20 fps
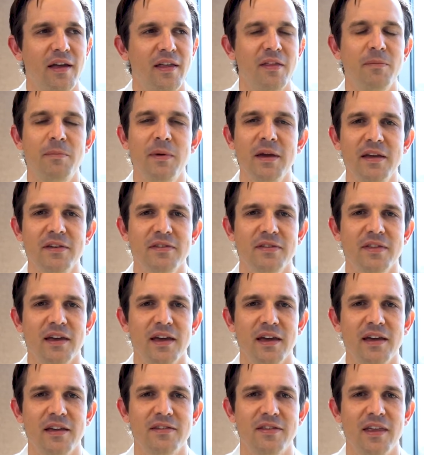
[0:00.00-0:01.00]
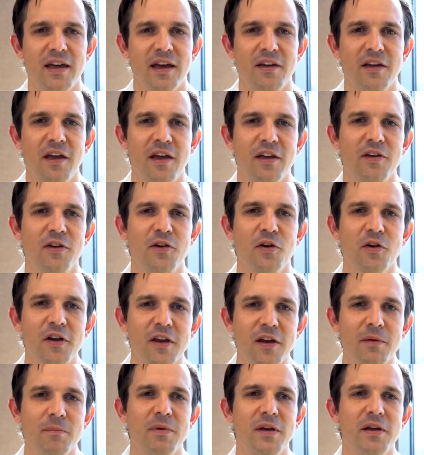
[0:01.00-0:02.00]
the biggest thing is that you're
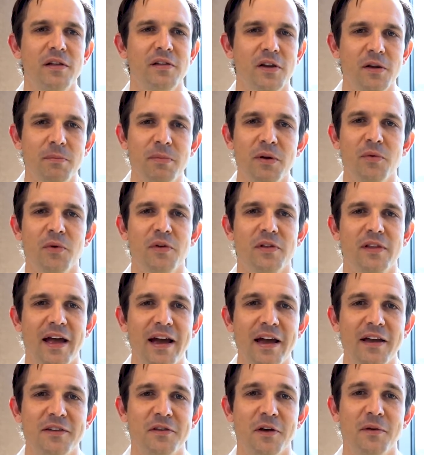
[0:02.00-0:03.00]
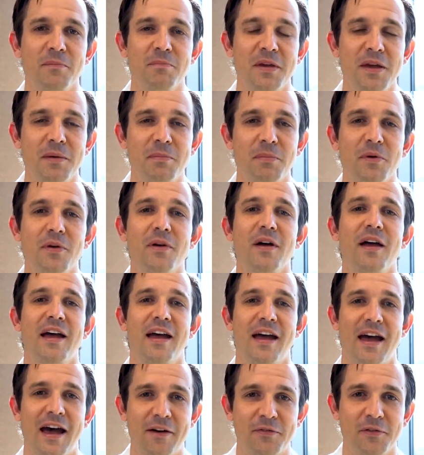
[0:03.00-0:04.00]
going to be a little bit reliant on people
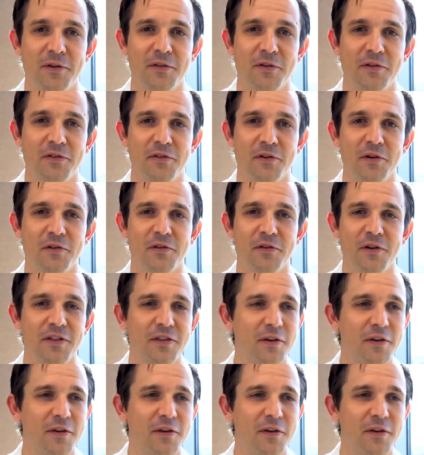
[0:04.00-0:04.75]
after the surgery.